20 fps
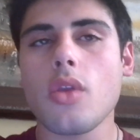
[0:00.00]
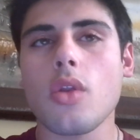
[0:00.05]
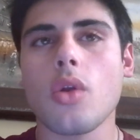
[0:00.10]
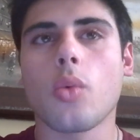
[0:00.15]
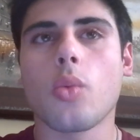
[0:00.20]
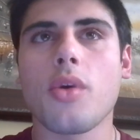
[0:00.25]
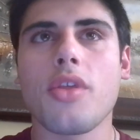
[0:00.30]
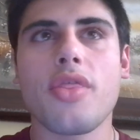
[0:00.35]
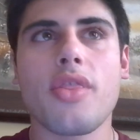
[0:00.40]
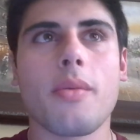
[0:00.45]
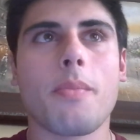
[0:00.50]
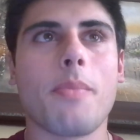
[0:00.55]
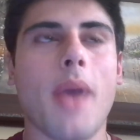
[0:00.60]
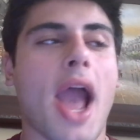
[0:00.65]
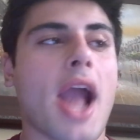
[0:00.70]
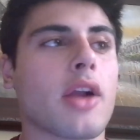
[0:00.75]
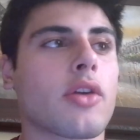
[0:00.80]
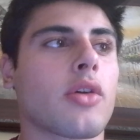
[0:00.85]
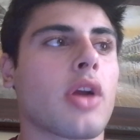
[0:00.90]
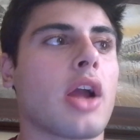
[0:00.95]
with the
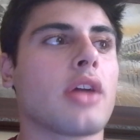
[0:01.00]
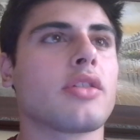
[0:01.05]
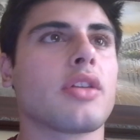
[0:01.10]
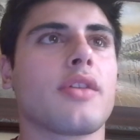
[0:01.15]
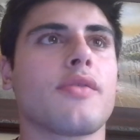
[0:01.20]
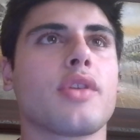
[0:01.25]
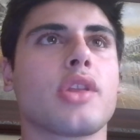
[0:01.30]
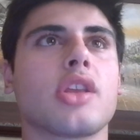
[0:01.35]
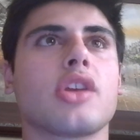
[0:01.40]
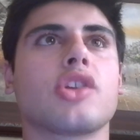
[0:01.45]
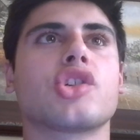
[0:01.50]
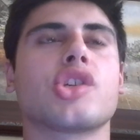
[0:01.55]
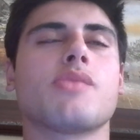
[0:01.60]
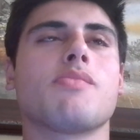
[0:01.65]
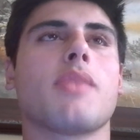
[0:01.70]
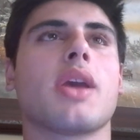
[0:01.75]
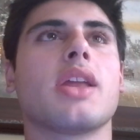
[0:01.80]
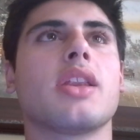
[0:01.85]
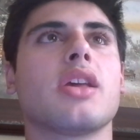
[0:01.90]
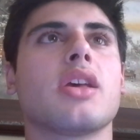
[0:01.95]
background and everything, she
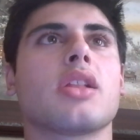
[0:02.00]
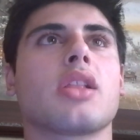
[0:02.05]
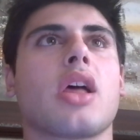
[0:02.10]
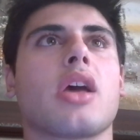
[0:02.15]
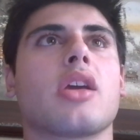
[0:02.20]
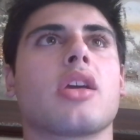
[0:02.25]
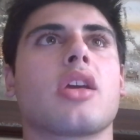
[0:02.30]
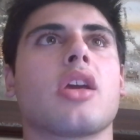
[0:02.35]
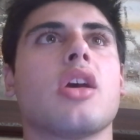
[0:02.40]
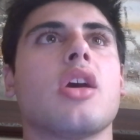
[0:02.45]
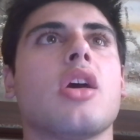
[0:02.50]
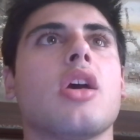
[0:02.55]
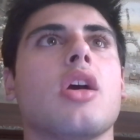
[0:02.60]
made it like